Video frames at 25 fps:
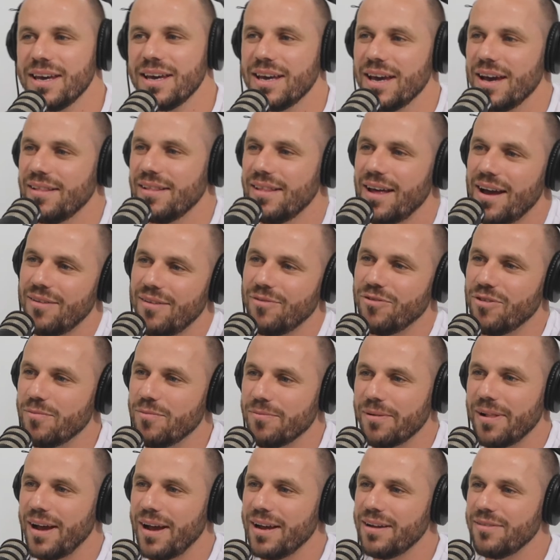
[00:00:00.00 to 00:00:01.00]
you get that
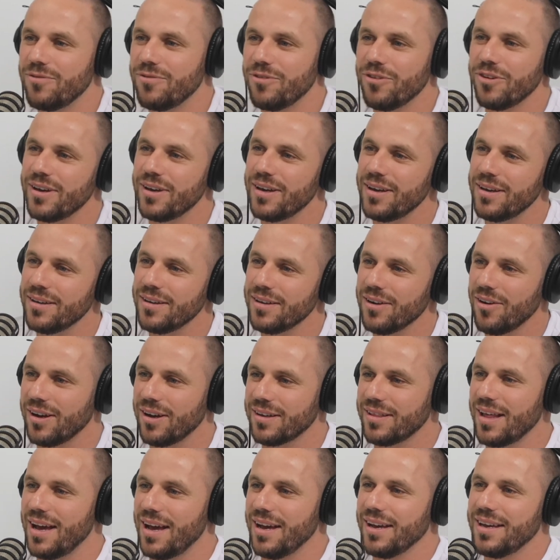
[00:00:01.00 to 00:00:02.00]
from playing footy,
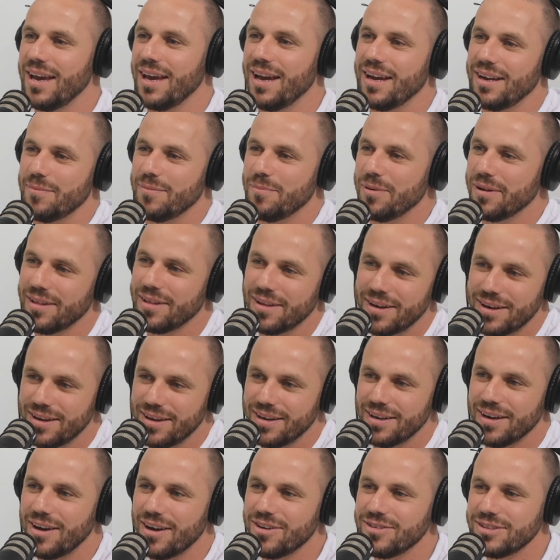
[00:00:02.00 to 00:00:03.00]
like that
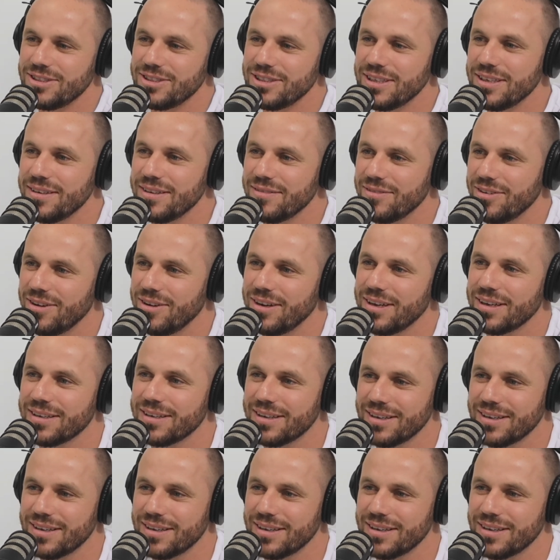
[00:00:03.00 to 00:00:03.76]
accountability and ownership? Like,